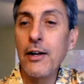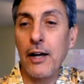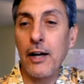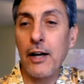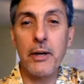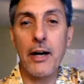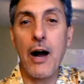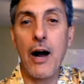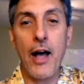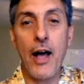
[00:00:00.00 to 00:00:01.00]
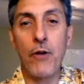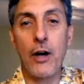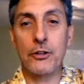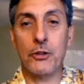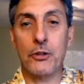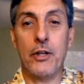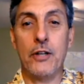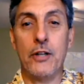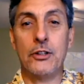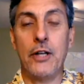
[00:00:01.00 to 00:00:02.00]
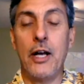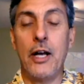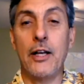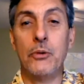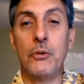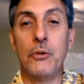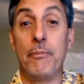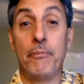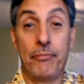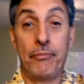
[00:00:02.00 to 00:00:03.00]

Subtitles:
I spent an hour and a half watching one yesterday, and guess what?